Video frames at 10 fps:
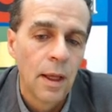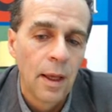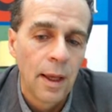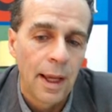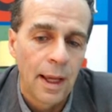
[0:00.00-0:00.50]

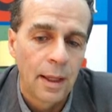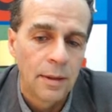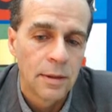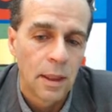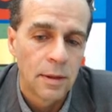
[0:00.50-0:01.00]
and
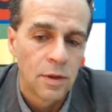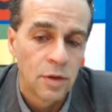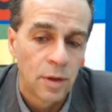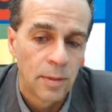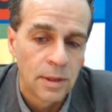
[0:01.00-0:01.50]

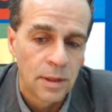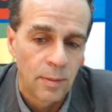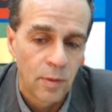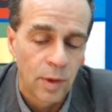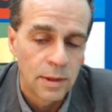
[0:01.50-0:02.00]
determine some
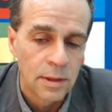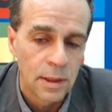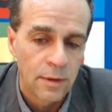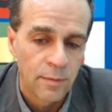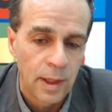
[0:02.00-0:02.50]

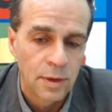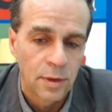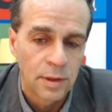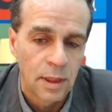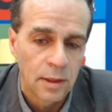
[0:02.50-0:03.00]
quantitative
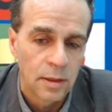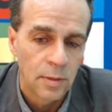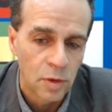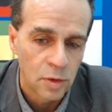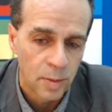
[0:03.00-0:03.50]
metrics that can be
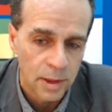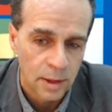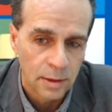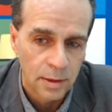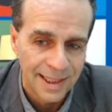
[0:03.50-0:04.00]
used
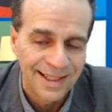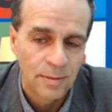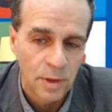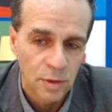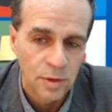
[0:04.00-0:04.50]

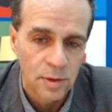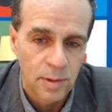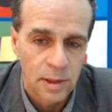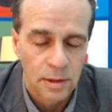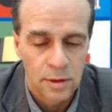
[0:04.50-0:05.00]
as
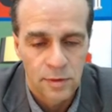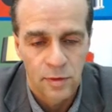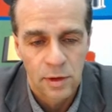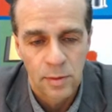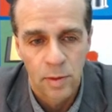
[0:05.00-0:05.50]
predictors for
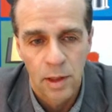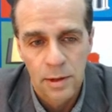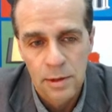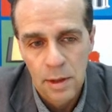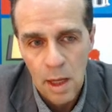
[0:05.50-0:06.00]

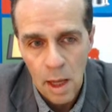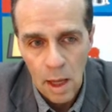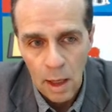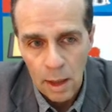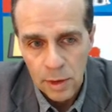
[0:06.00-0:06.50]
response.
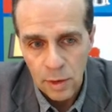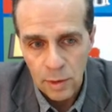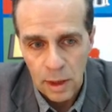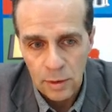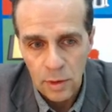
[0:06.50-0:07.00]
So
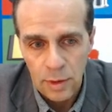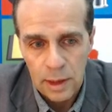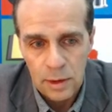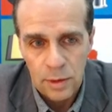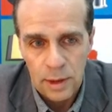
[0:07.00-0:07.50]
without going
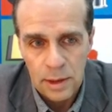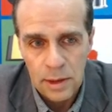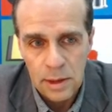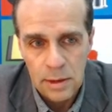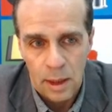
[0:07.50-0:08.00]
into any
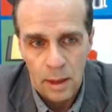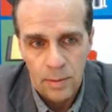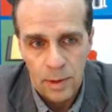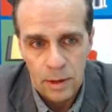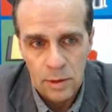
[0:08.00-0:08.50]
detail,
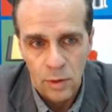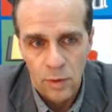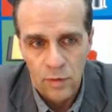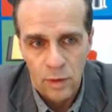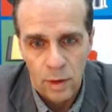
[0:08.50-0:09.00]
but
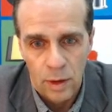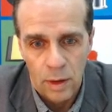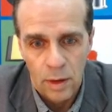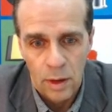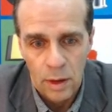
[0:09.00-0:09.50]

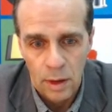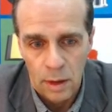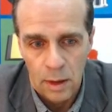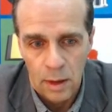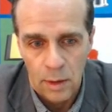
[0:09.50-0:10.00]
overall,
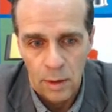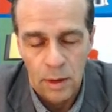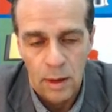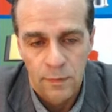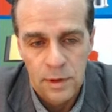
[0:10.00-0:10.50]
on the
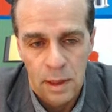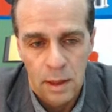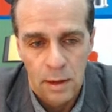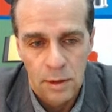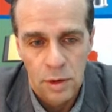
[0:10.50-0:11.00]
left side
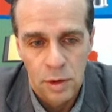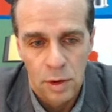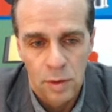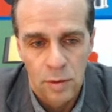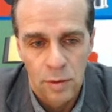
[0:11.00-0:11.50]
is
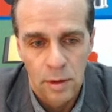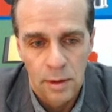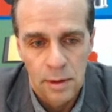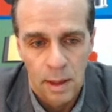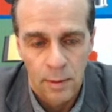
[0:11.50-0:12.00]
shown
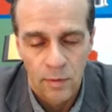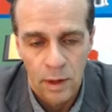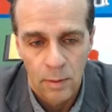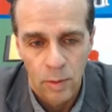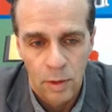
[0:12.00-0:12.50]
some of the
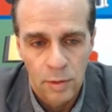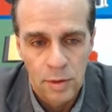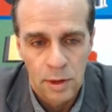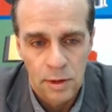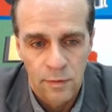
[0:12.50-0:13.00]

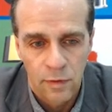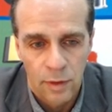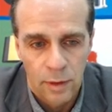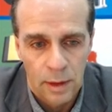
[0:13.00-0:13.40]
approaches for